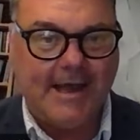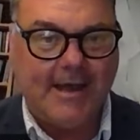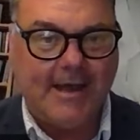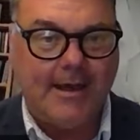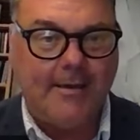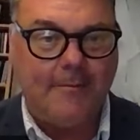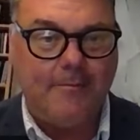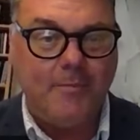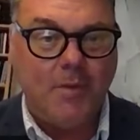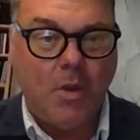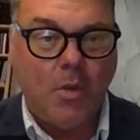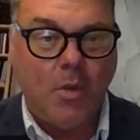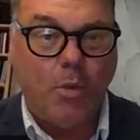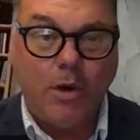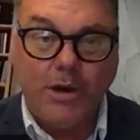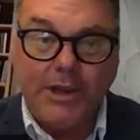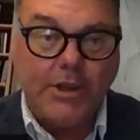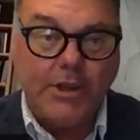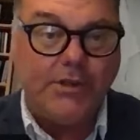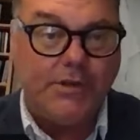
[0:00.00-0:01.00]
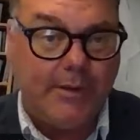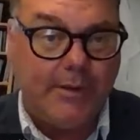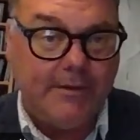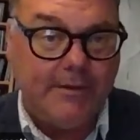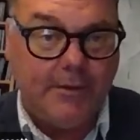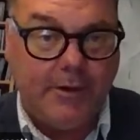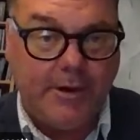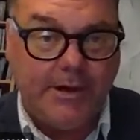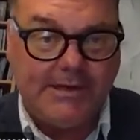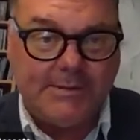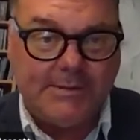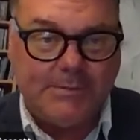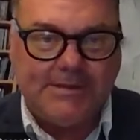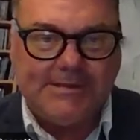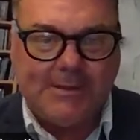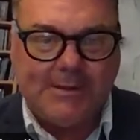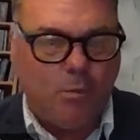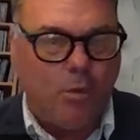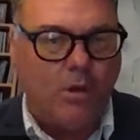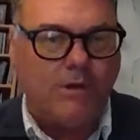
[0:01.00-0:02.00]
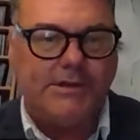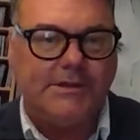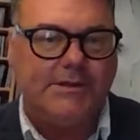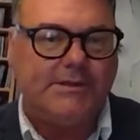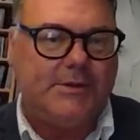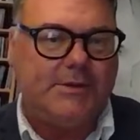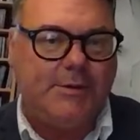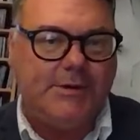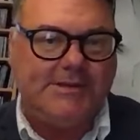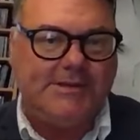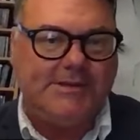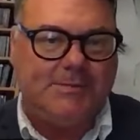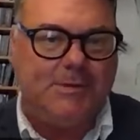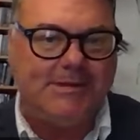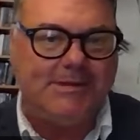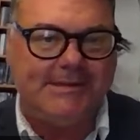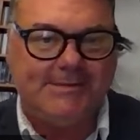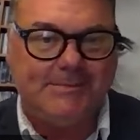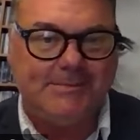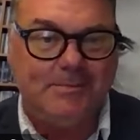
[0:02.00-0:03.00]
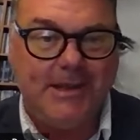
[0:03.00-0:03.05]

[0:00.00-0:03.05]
Um, what are you doing for Christmas and what does Christmas